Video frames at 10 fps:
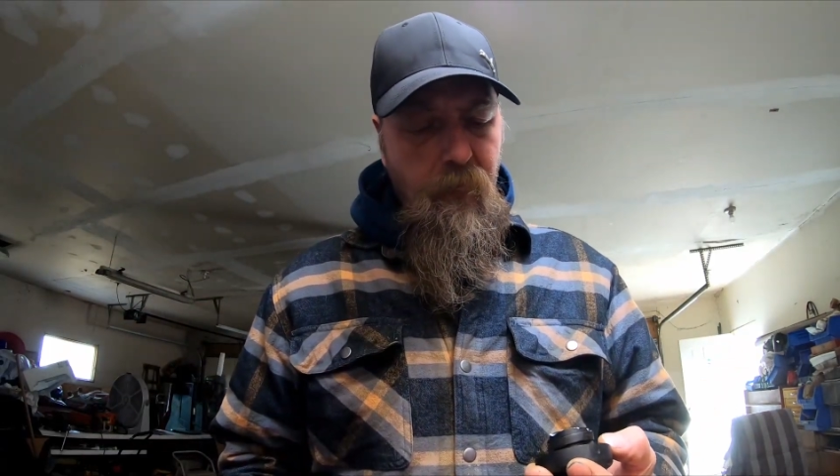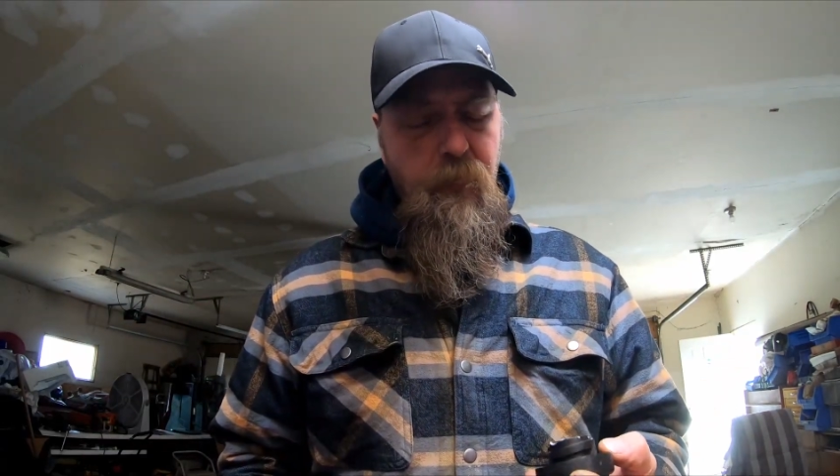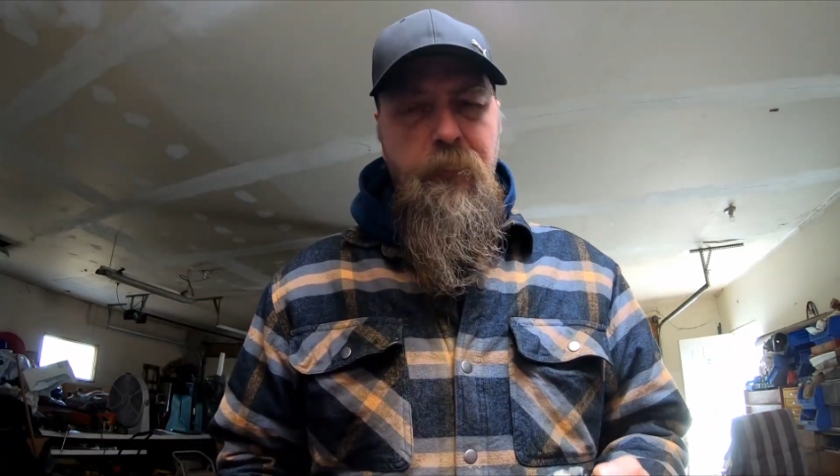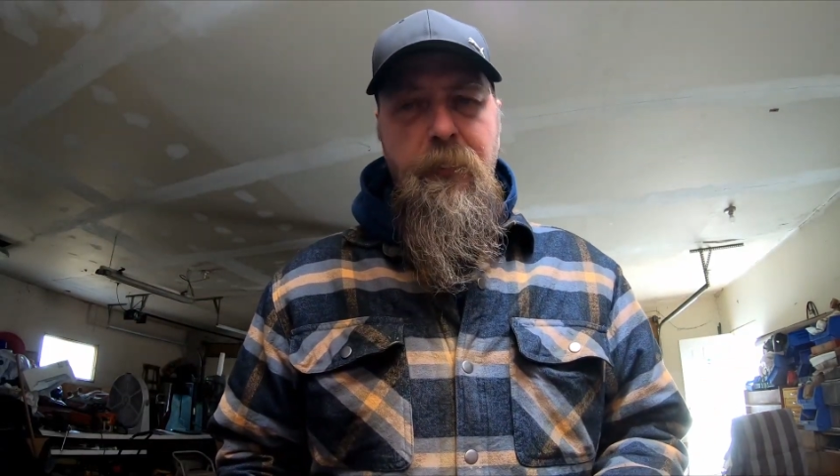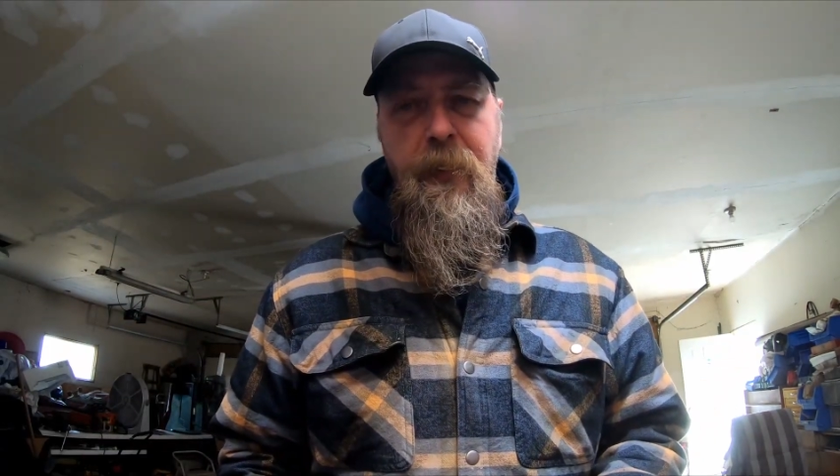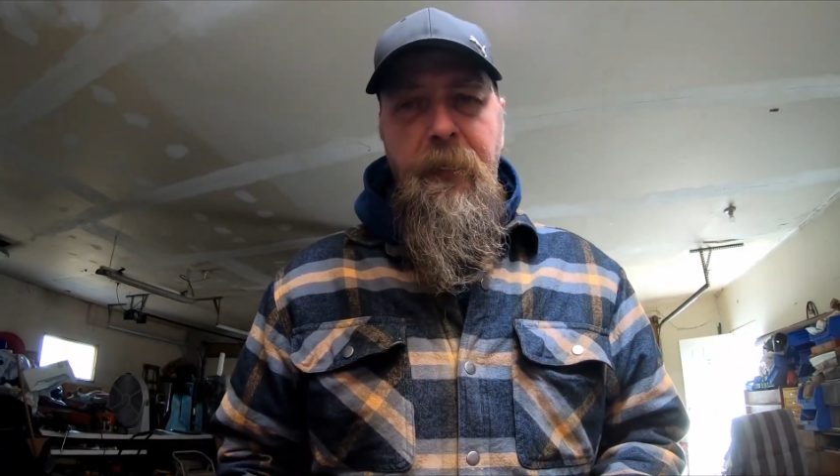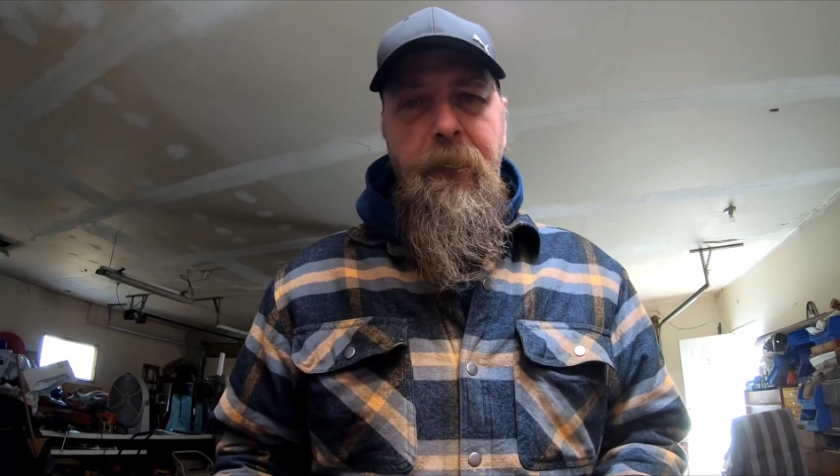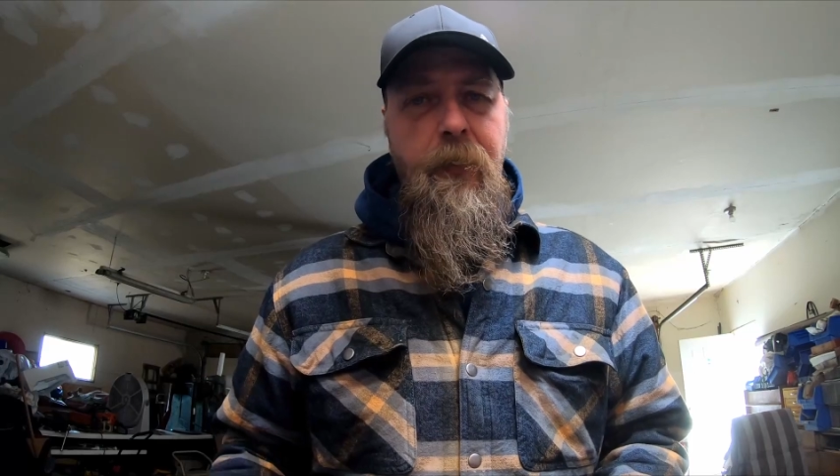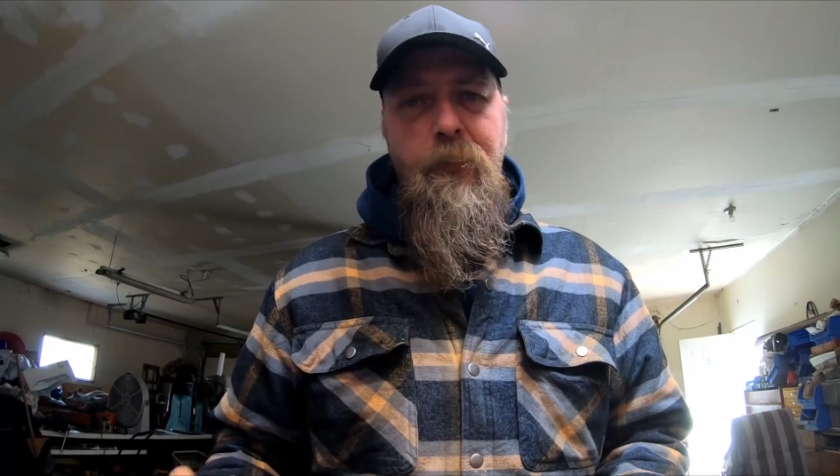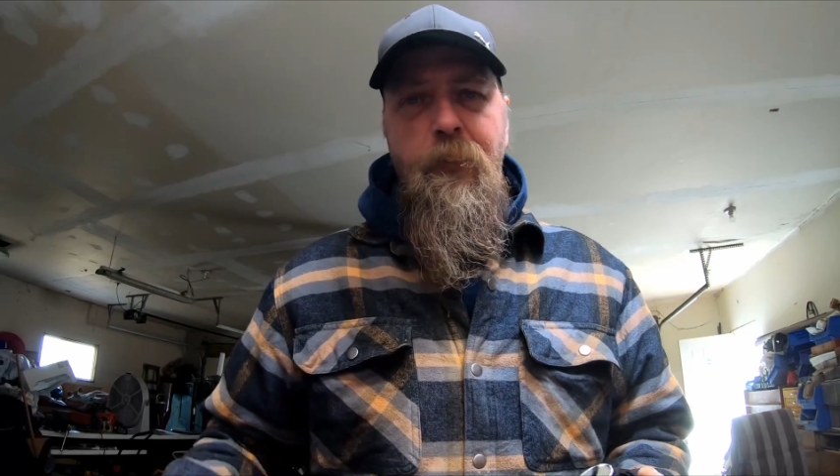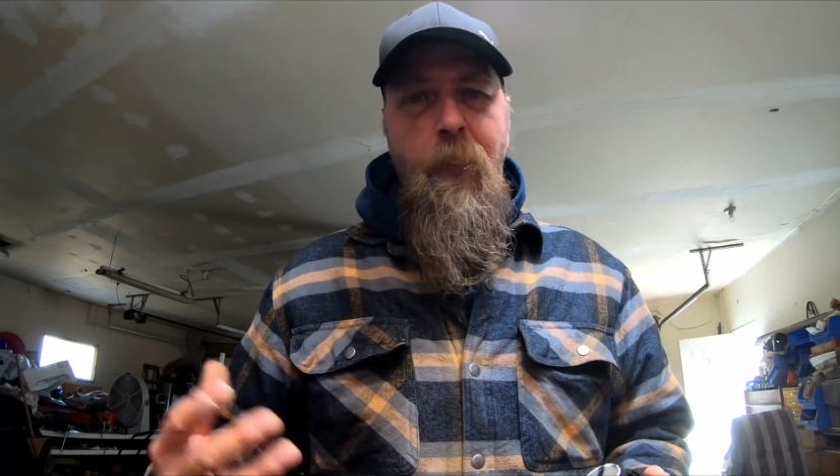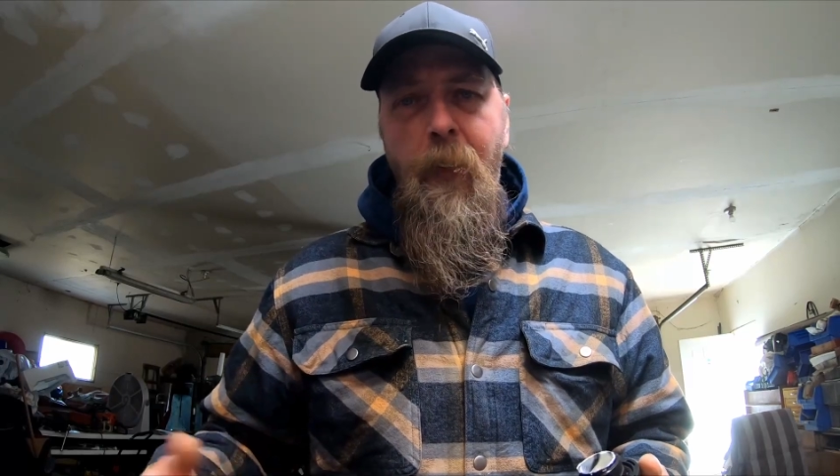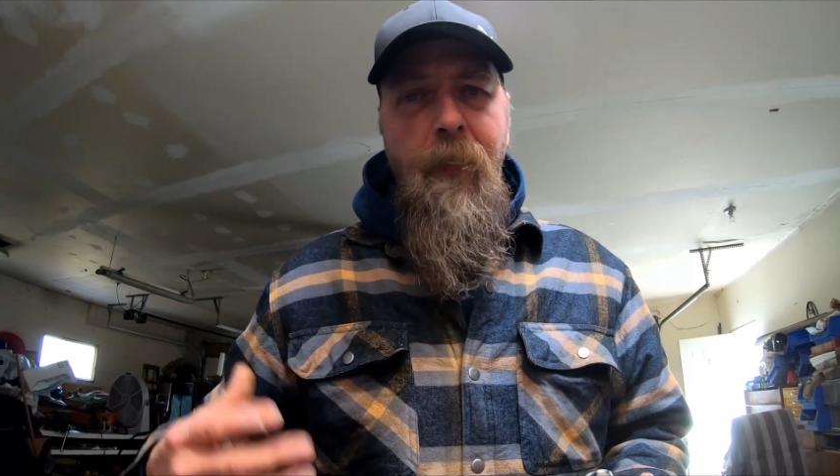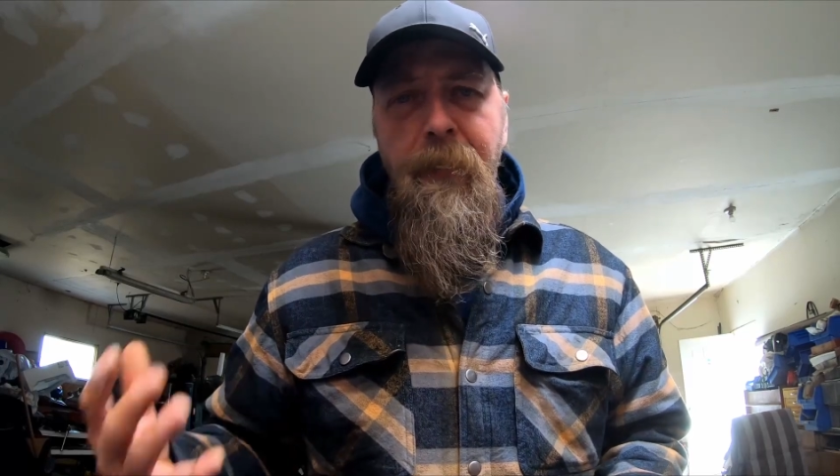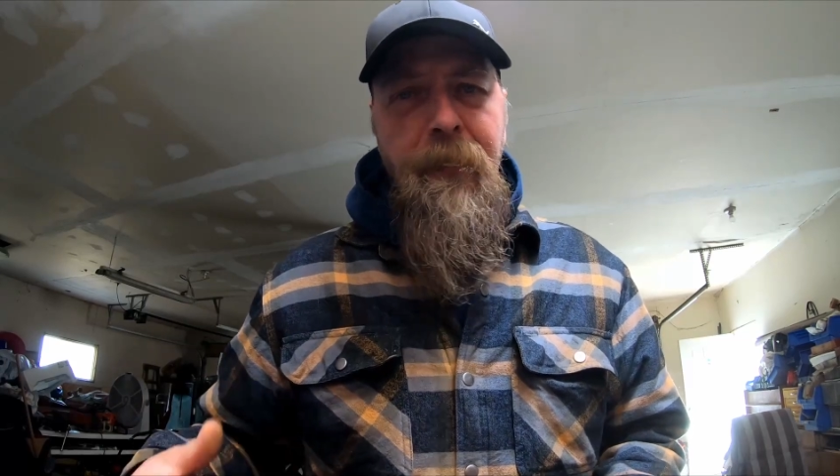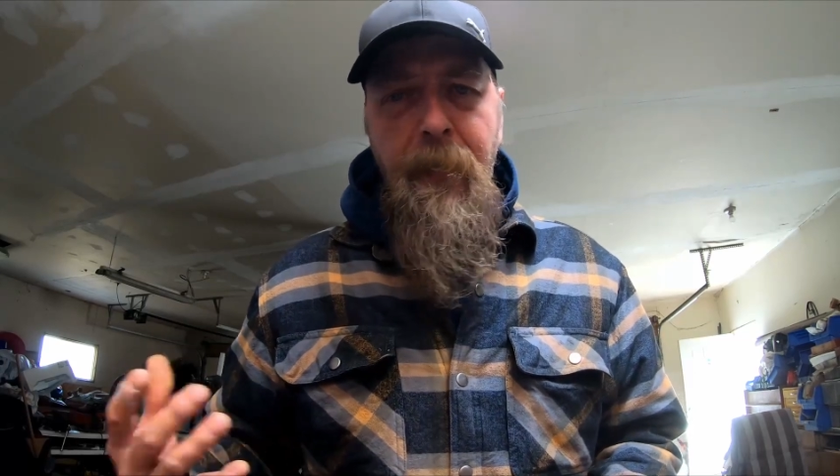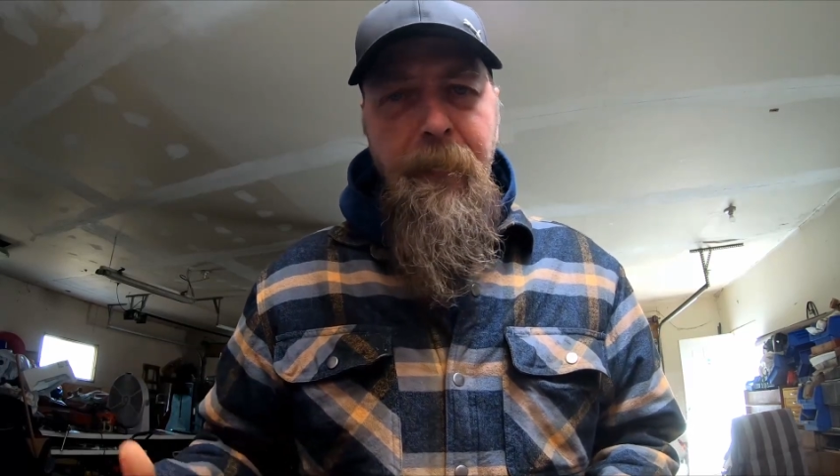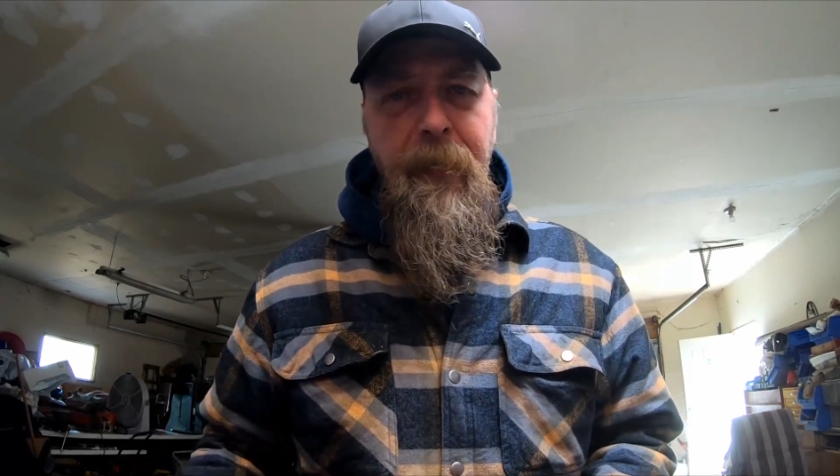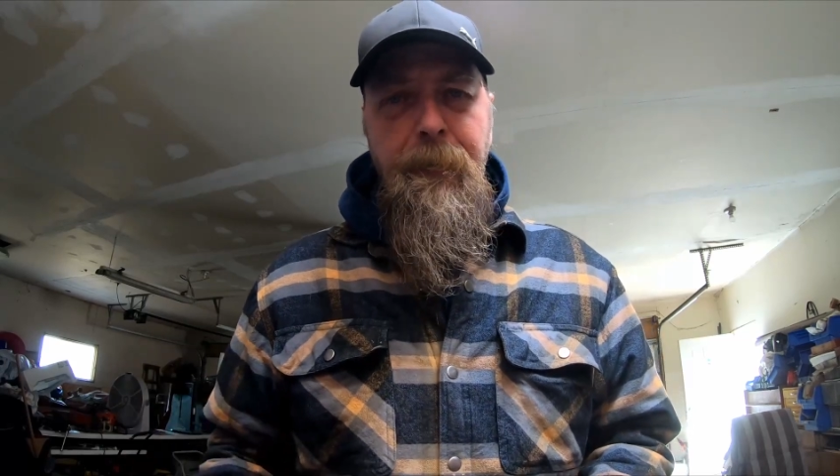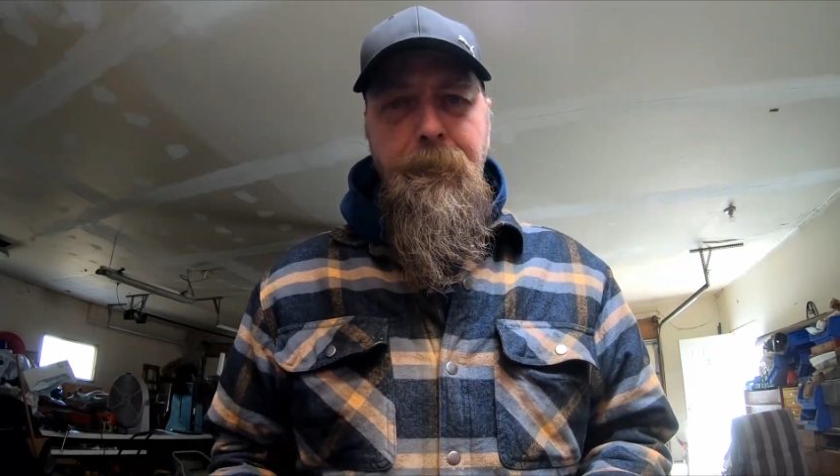Once you allow your engine to warm up a little
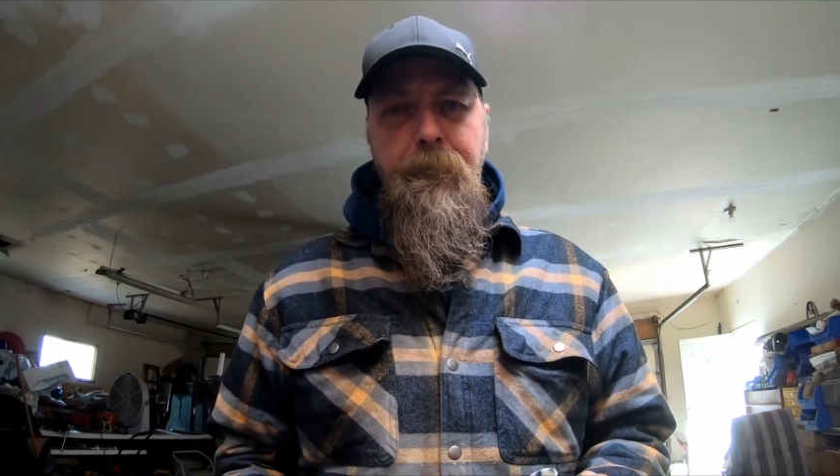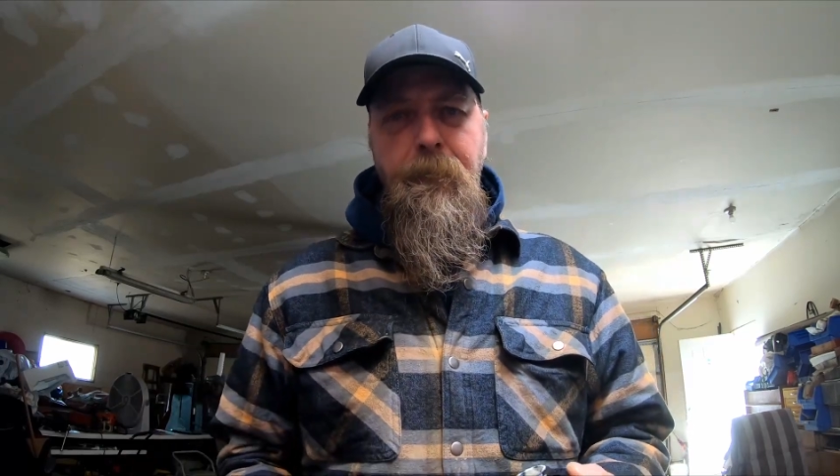bit,